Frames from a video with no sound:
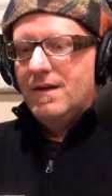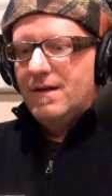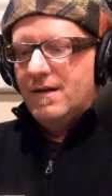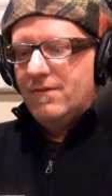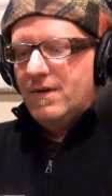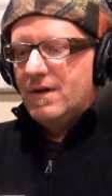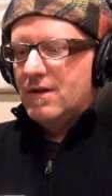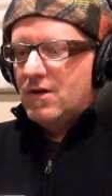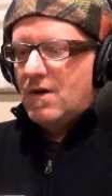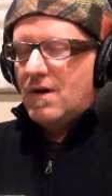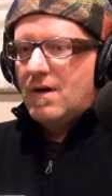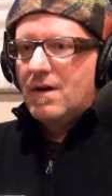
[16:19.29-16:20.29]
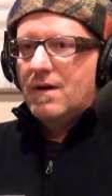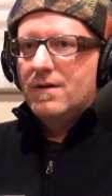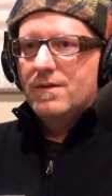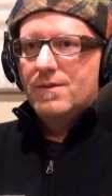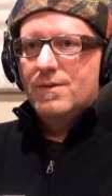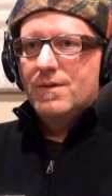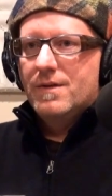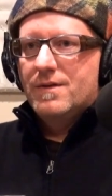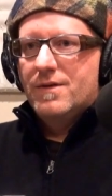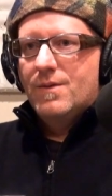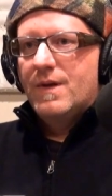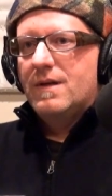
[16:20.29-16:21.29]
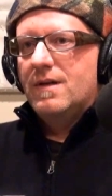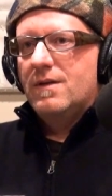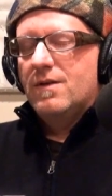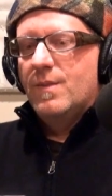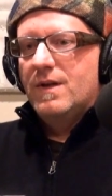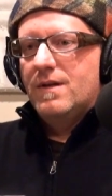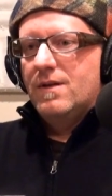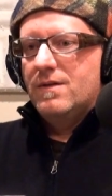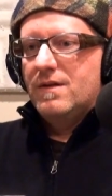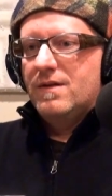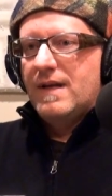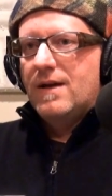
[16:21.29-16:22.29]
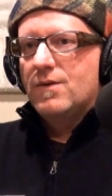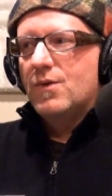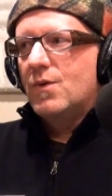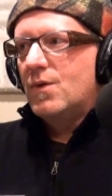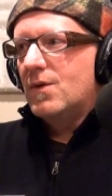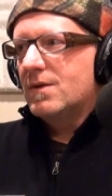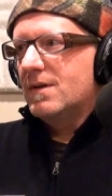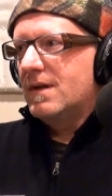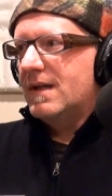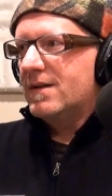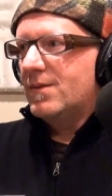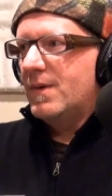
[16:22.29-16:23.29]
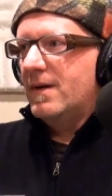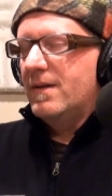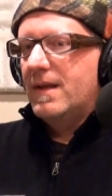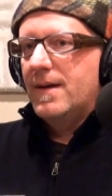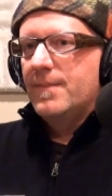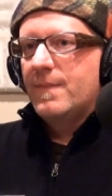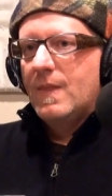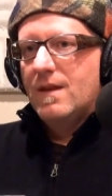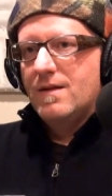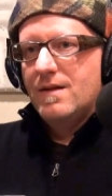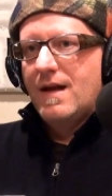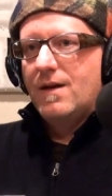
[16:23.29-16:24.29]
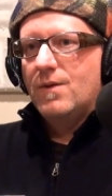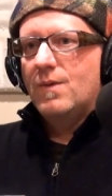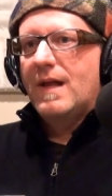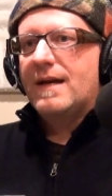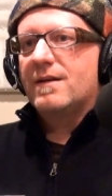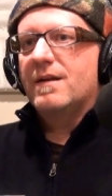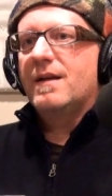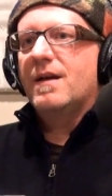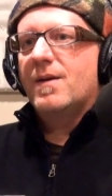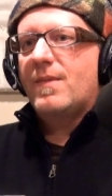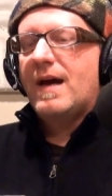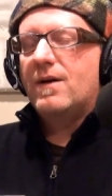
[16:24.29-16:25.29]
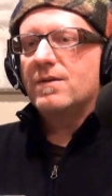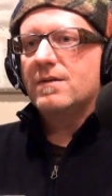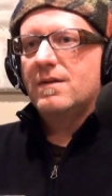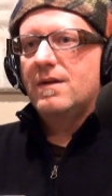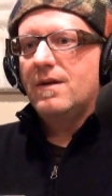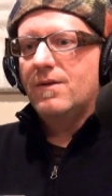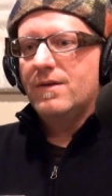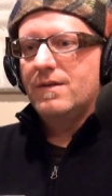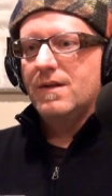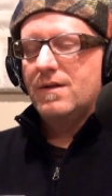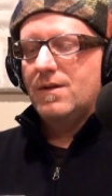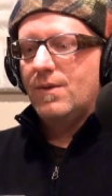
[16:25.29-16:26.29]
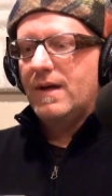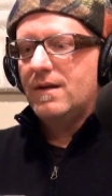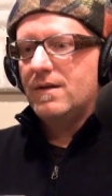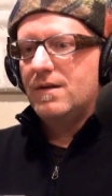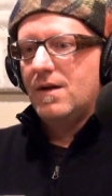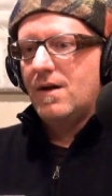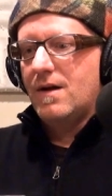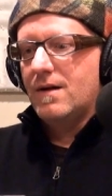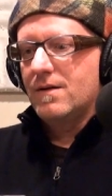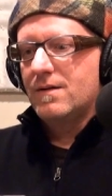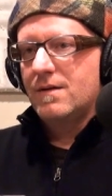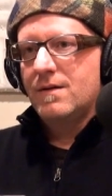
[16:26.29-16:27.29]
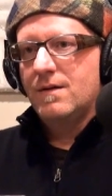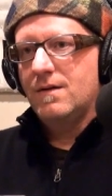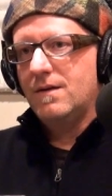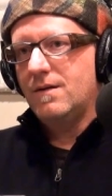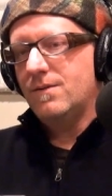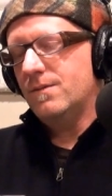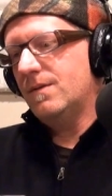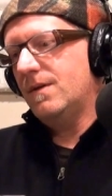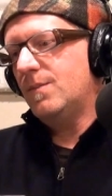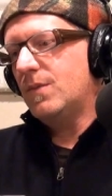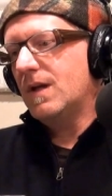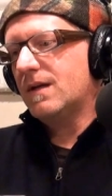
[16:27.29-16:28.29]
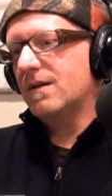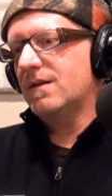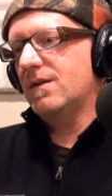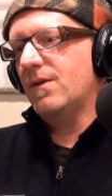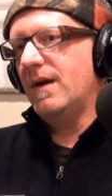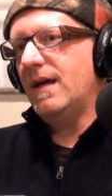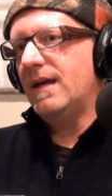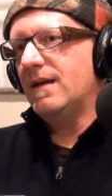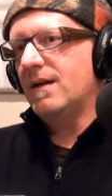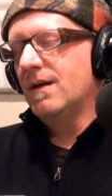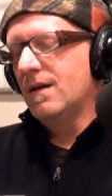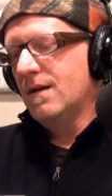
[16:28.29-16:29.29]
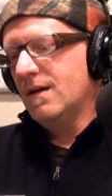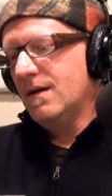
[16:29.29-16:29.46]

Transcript: in every guitar or stringed instrument, there's a sound hole, and that's where the, the sound will actually come out. You know, as the strings are, you you pluck a string,